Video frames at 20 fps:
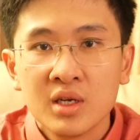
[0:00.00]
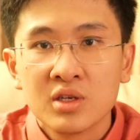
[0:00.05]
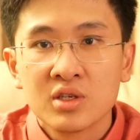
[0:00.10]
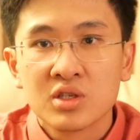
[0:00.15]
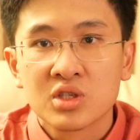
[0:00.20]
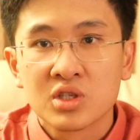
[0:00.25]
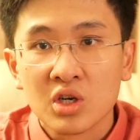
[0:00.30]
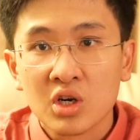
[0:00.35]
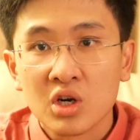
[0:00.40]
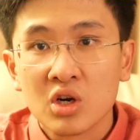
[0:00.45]

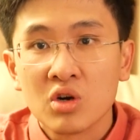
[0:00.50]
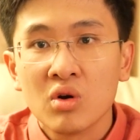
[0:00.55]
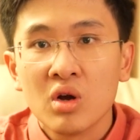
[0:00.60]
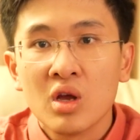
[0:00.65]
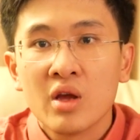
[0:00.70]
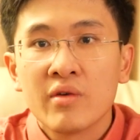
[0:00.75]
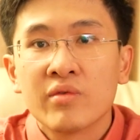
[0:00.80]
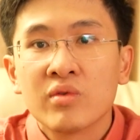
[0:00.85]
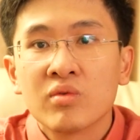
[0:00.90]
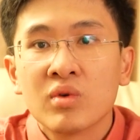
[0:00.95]
So
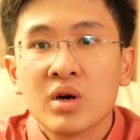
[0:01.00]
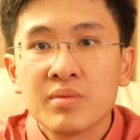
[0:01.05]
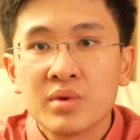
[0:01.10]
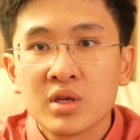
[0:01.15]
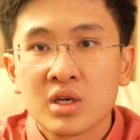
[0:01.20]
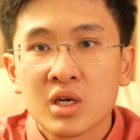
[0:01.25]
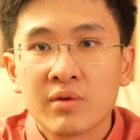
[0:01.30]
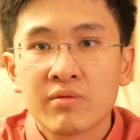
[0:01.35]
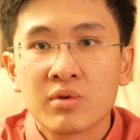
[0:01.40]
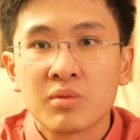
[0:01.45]
if you want me
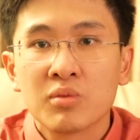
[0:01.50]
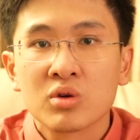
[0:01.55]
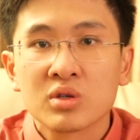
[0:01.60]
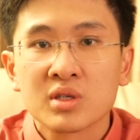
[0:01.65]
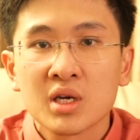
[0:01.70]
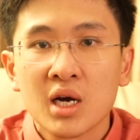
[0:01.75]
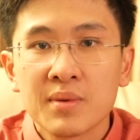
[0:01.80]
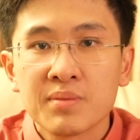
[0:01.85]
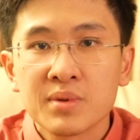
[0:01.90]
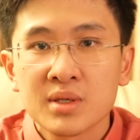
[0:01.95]
to cover more
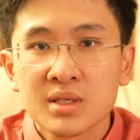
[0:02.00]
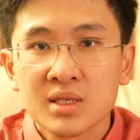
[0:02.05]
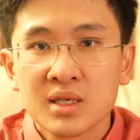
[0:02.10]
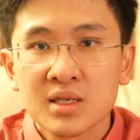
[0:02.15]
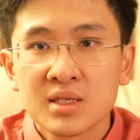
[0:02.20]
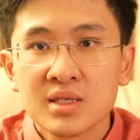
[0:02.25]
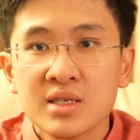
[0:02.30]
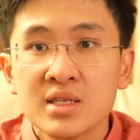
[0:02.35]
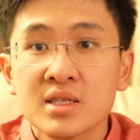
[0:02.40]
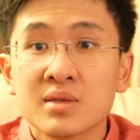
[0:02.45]
topics
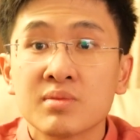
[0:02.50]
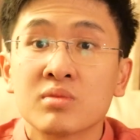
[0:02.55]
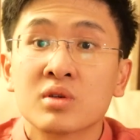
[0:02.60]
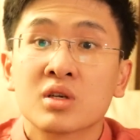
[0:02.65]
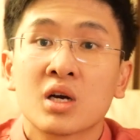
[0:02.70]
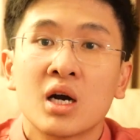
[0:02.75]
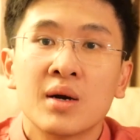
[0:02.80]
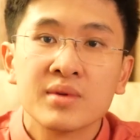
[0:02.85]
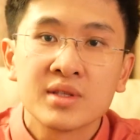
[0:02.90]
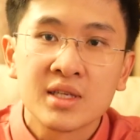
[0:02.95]
like these,
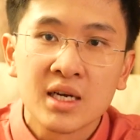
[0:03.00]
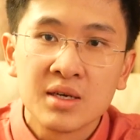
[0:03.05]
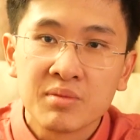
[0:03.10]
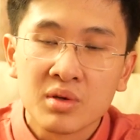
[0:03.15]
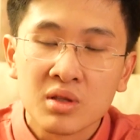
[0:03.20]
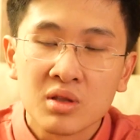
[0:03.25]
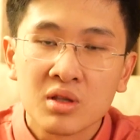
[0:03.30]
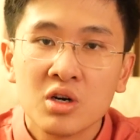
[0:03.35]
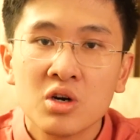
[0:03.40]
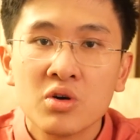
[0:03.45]
comment down
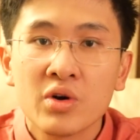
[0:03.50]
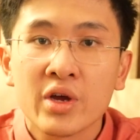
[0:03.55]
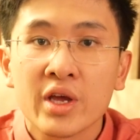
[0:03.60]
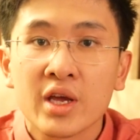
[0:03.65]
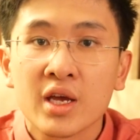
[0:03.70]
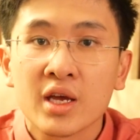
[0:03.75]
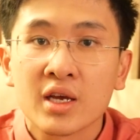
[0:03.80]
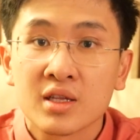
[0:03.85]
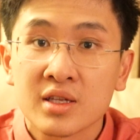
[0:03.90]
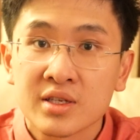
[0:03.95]
below
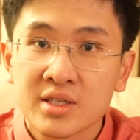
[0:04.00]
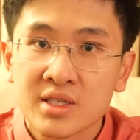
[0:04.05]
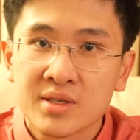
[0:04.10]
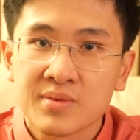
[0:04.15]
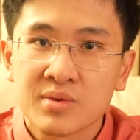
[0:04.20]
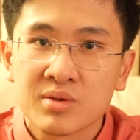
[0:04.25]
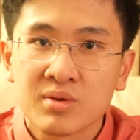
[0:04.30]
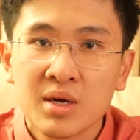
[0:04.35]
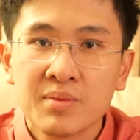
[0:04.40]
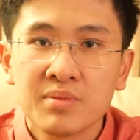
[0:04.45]
and click the
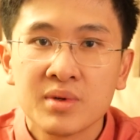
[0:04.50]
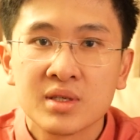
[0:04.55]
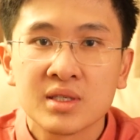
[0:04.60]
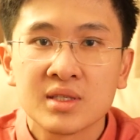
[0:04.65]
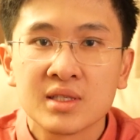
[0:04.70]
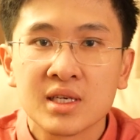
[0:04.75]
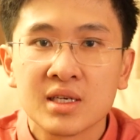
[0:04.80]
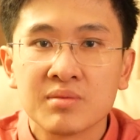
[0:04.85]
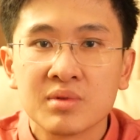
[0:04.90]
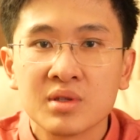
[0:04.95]
subscribe button
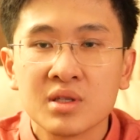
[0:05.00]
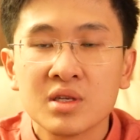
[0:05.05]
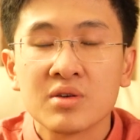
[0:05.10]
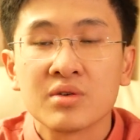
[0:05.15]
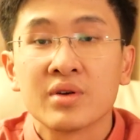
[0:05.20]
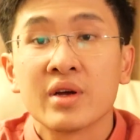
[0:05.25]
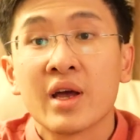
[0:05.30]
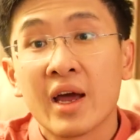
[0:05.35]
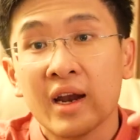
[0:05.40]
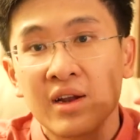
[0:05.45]
down below.
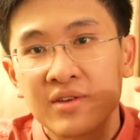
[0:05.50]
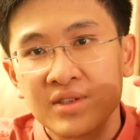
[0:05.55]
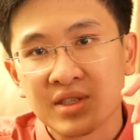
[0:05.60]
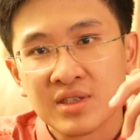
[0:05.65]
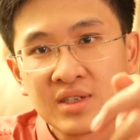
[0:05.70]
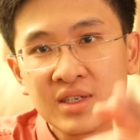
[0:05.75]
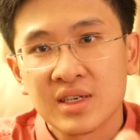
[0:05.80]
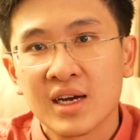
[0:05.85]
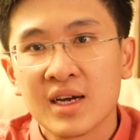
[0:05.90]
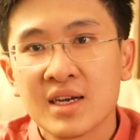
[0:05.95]
And I'll see
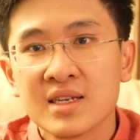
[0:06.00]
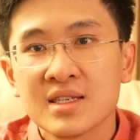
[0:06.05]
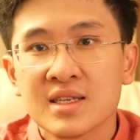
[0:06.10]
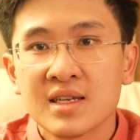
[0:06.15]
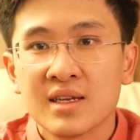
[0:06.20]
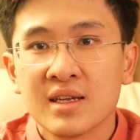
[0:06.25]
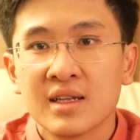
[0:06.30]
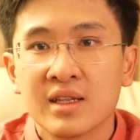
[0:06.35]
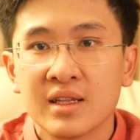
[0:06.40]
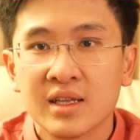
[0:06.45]
you guys
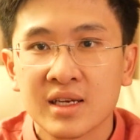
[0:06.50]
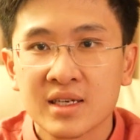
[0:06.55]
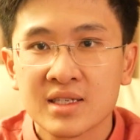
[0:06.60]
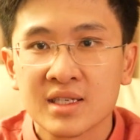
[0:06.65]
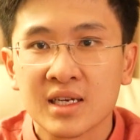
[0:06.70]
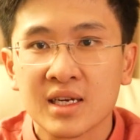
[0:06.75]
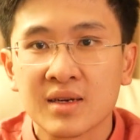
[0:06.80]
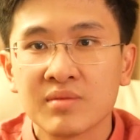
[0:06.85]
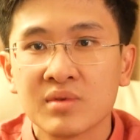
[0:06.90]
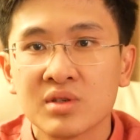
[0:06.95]
next
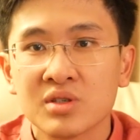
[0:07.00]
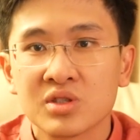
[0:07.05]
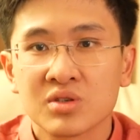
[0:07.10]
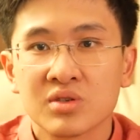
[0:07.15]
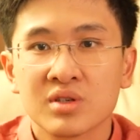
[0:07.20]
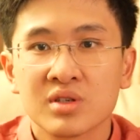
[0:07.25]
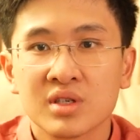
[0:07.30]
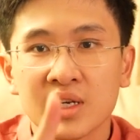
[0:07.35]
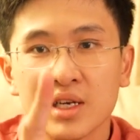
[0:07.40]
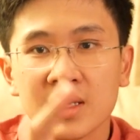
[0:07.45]
time. Enjoy
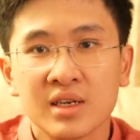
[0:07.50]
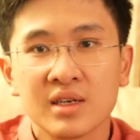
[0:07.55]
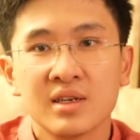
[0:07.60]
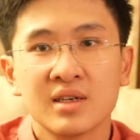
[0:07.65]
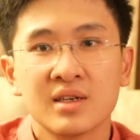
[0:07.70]
your day.